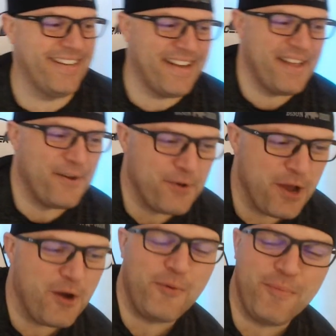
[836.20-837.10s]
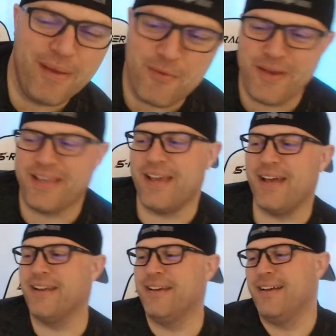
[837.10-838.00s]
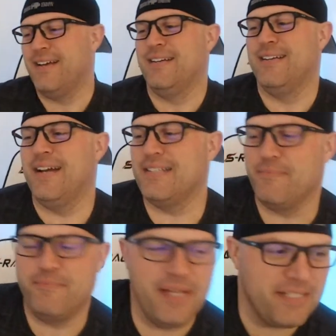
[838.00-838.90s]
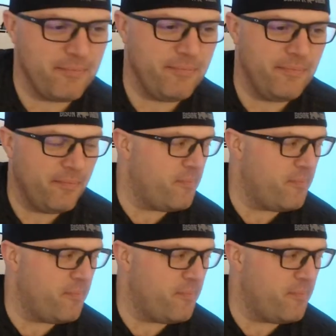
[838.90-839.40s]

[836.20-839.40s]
I don't know. Maybe we can. That's a